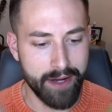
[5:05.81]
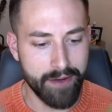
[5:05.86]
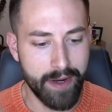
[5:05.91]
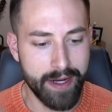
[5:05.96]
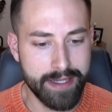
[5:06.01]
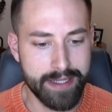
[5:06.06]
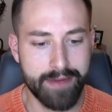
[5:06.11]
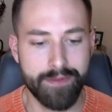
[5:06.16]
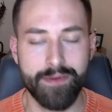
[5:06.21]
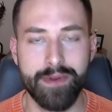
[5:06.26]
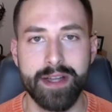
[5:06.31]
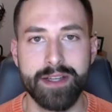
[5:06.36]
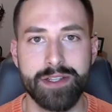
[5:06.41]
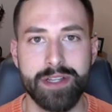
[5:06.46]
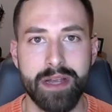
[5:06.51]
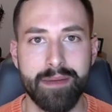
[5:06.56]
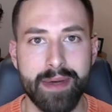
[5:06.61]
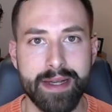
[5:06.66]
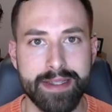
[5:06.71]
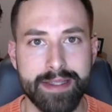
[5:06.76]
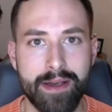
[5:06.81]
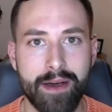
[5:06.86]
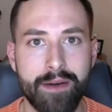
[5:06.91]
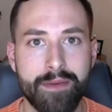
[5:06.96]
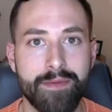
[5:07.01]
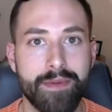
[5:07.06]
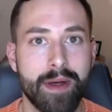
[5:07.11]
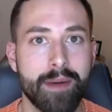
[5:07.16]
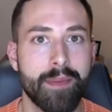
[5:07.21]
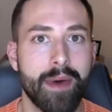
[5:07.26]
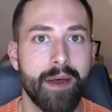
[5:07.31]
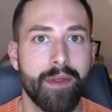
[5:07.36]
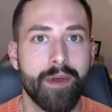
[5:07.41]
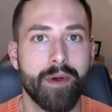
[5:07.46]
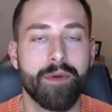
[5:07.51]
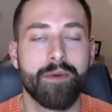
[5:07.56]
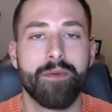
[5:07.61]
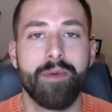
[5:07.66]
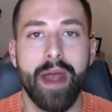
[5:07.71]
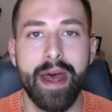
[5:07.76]
do I differentiate myself from the
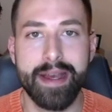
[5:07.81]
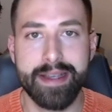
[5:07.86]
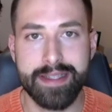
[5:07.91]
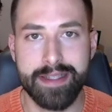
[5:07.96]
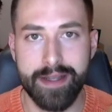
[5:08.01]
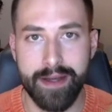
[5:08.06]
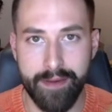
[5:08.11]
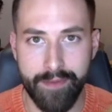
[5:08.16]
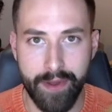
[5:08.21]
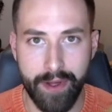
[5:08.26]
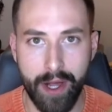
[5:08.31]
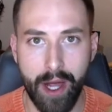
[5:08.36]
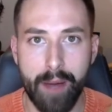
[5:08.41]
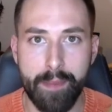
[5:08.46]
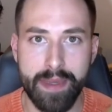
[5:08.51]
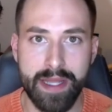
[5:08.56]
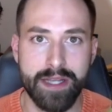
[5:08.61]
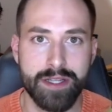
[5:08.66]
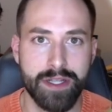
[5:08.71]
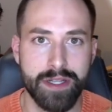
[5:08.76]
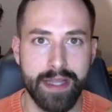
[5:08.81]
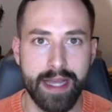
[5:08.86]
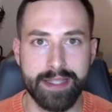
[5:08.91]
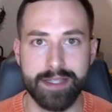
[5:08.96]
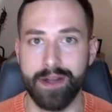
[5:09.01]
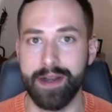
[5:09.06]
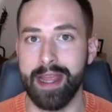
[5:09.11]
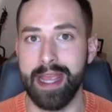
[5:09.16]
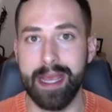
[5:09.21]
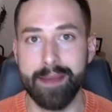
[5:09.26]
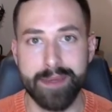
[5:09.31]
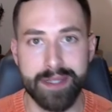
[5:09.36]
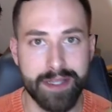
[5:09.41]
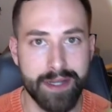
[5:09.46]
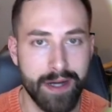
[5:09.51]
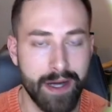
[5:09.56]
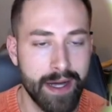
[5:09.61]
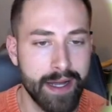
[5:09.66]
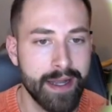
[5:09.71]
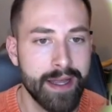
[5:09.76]
rest of the competition that's on
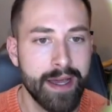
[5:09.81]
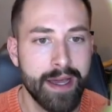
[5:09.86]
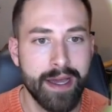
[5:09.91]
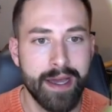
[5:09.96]
Amazon,